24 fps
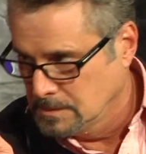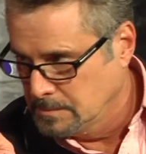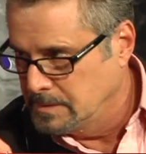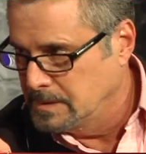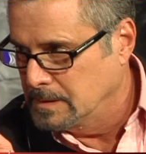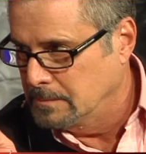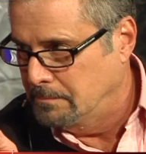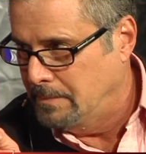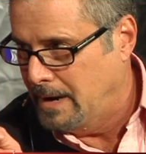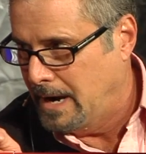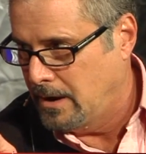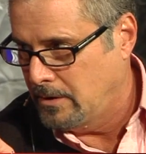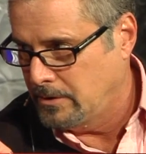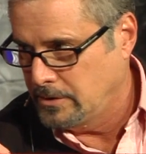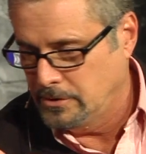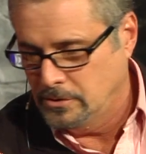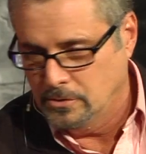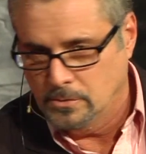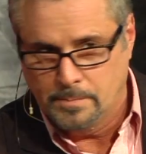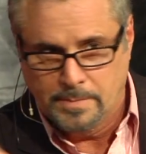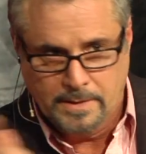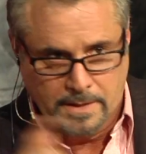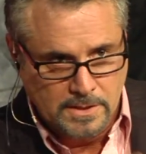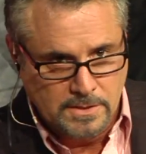bit about
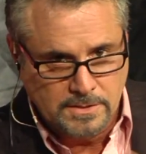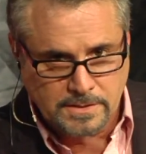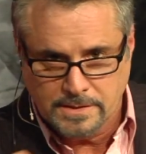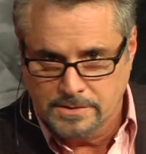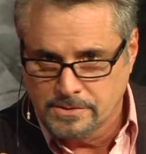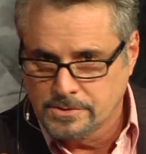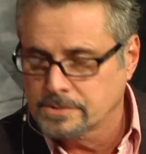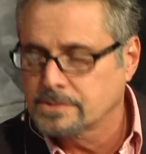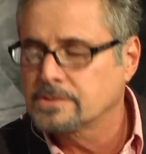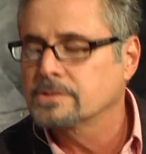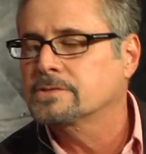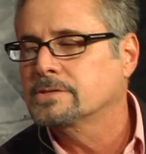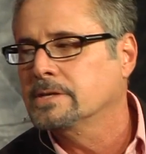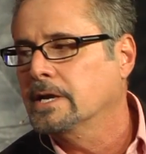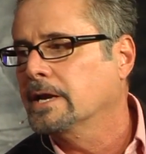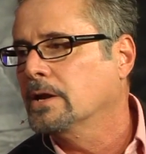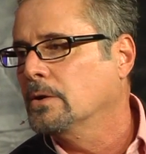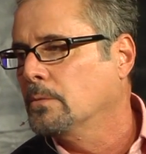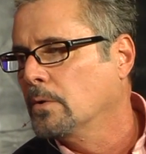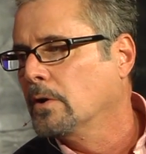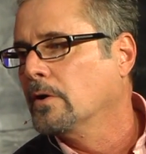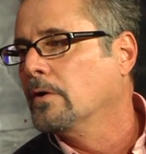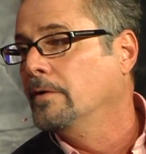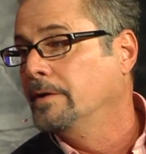you, because in just a second
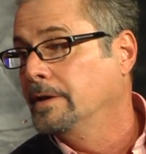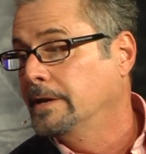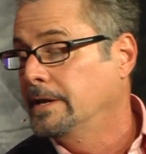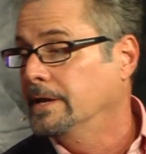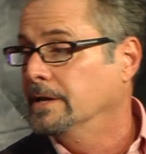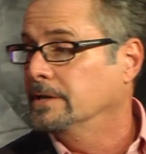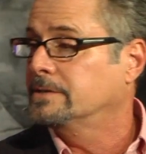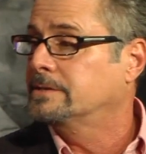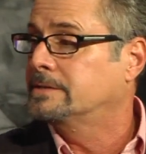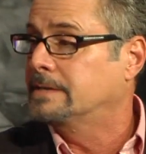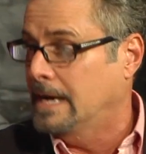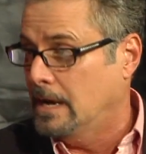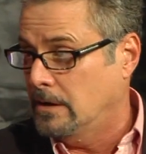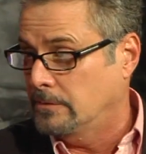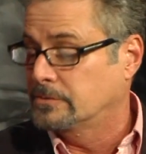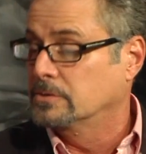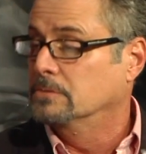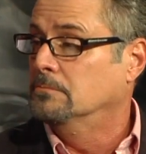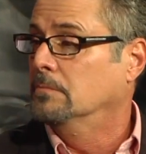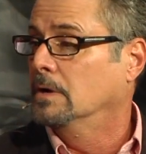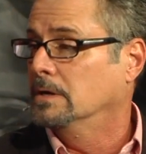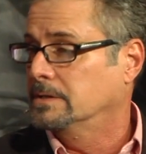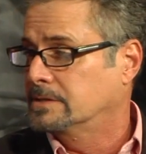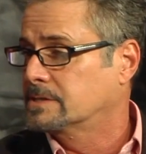we're going to get down to
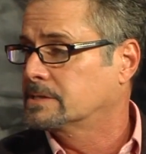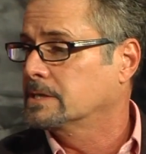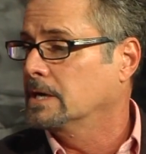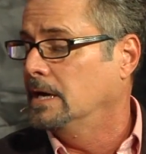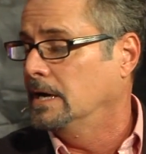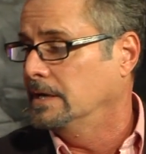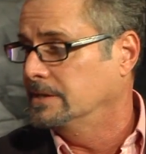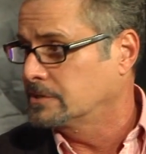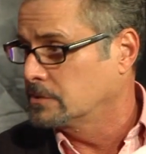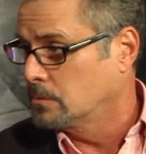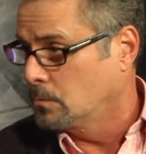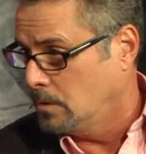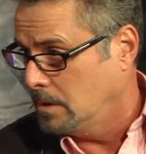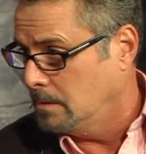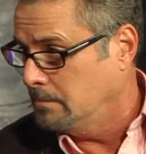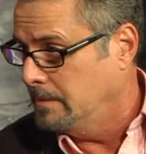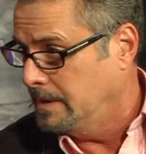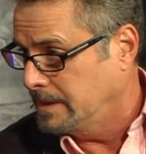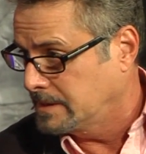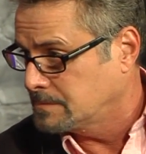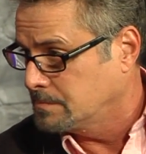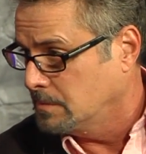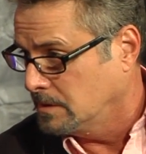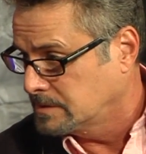Mud Signs and what
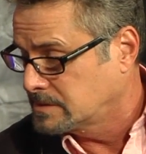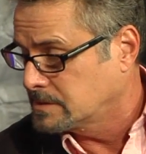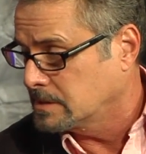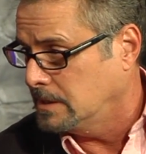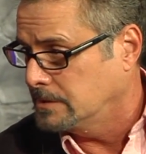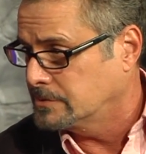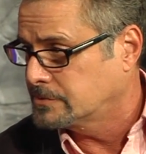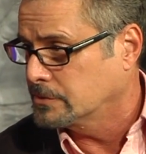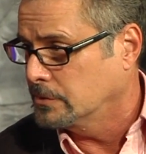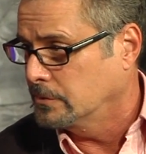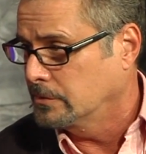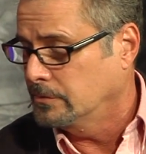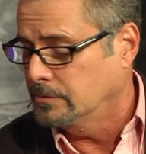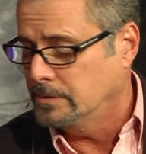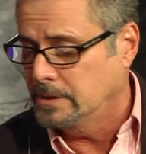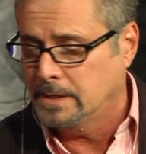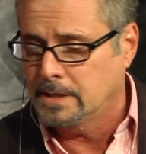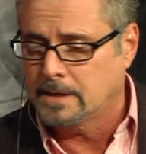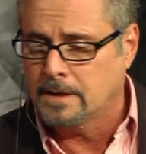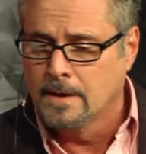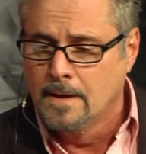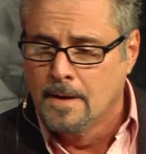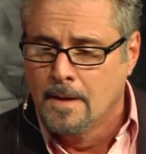makes Mud Signs so unique.